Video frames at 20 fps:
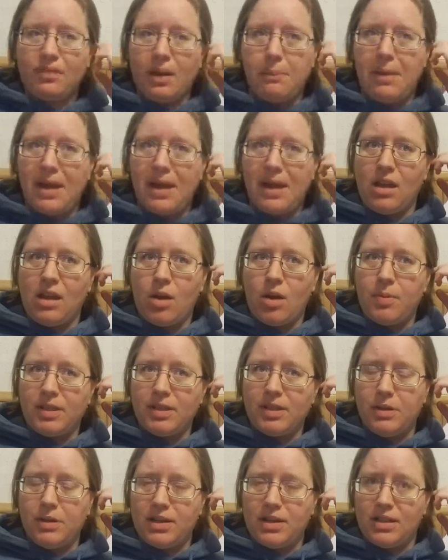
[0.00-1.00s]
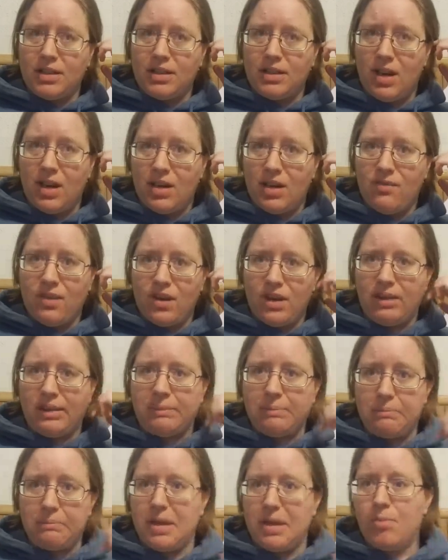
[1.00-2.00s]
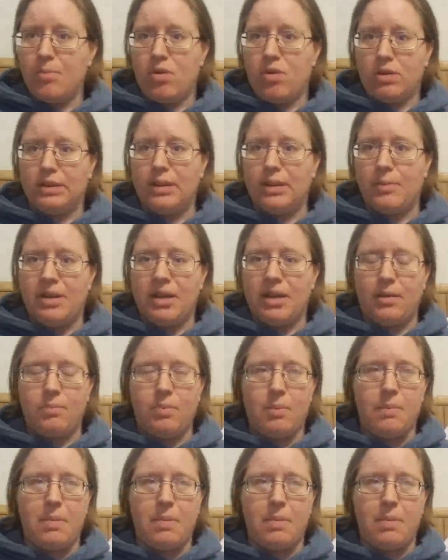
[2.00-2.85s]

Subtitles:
My LARP experience is very, very minimal and limited,